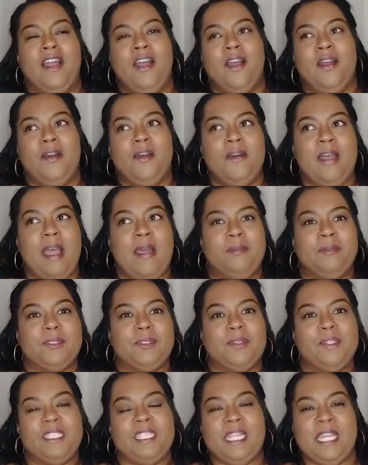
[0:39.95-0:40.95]
"Oh, I
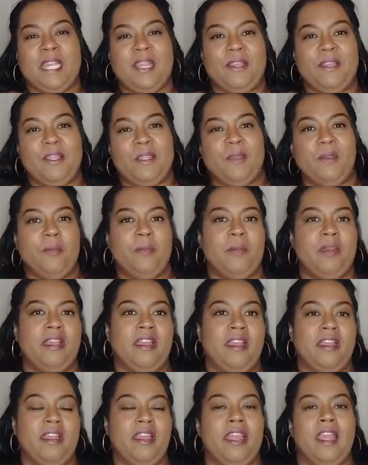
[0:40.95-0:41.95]
was going to tell you,
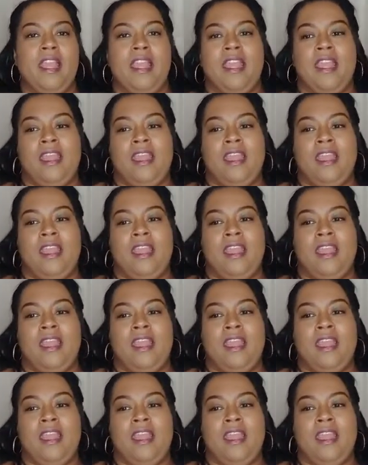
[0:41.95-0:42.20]
but